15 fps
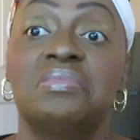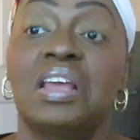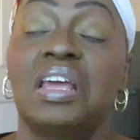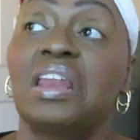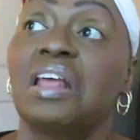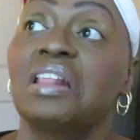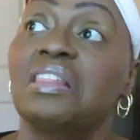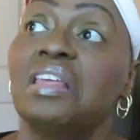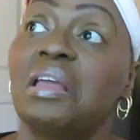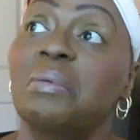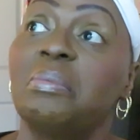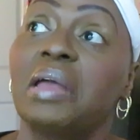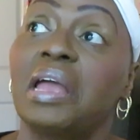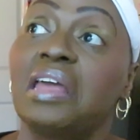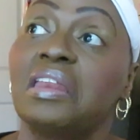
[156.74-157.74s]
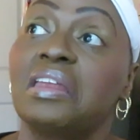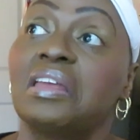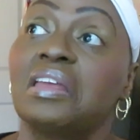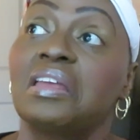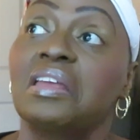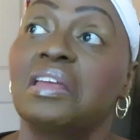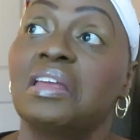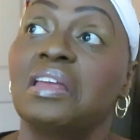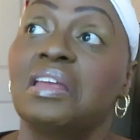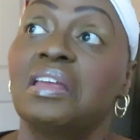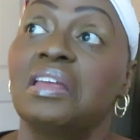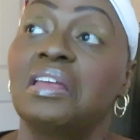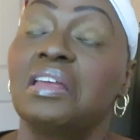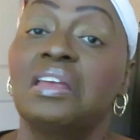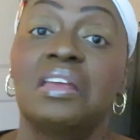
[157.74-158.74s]
Now that I think about it,
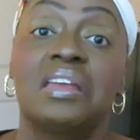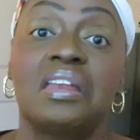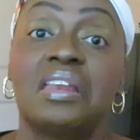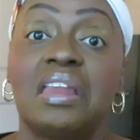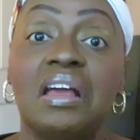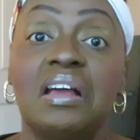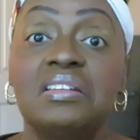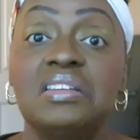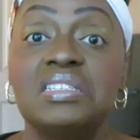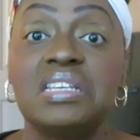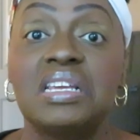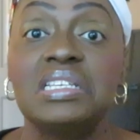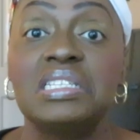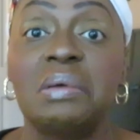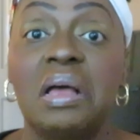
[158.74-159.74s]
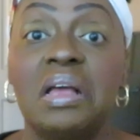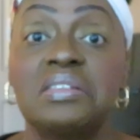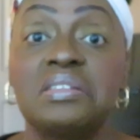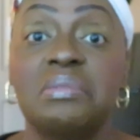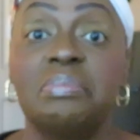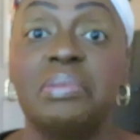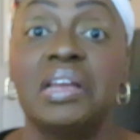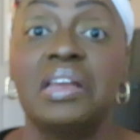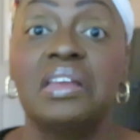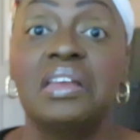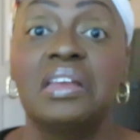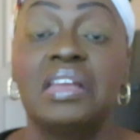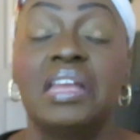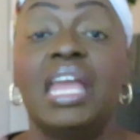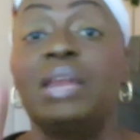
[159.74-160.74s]
no, this ain't sponsored, but
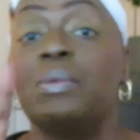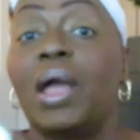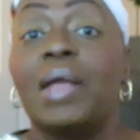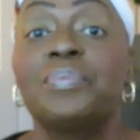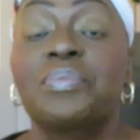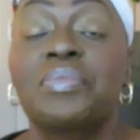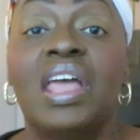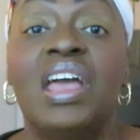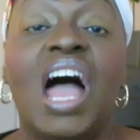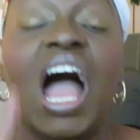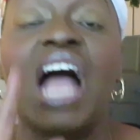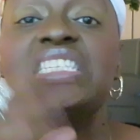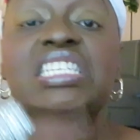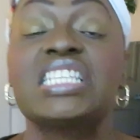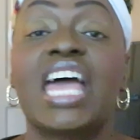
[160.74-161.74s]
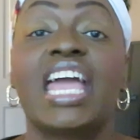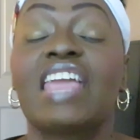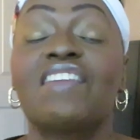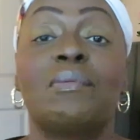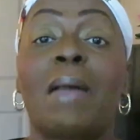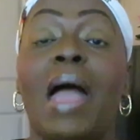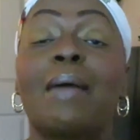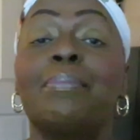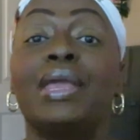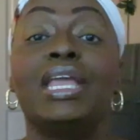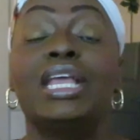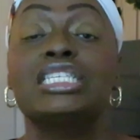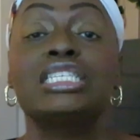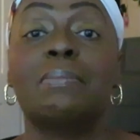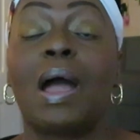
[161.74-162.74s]
anyway, I just like giving my
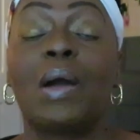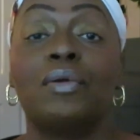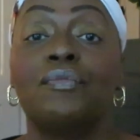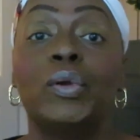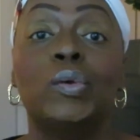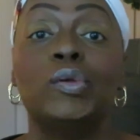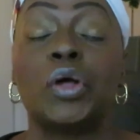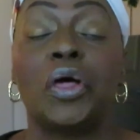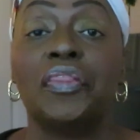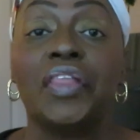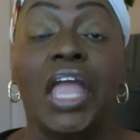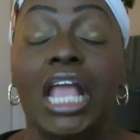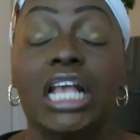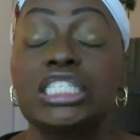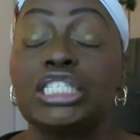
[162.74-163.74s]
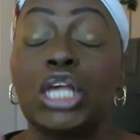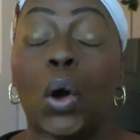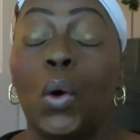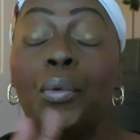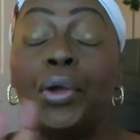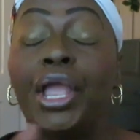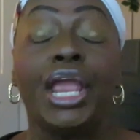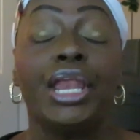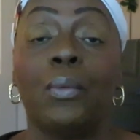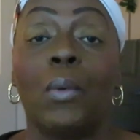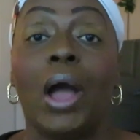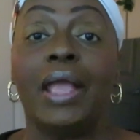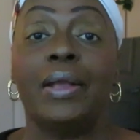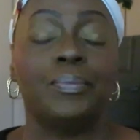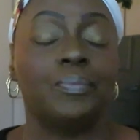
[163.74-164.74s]
opinions and my reviews on things. So
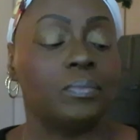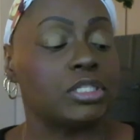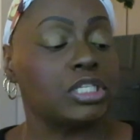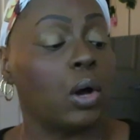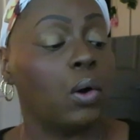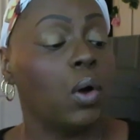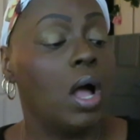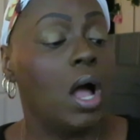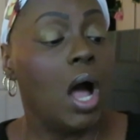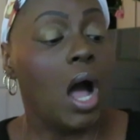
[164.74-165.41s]
anyway, so.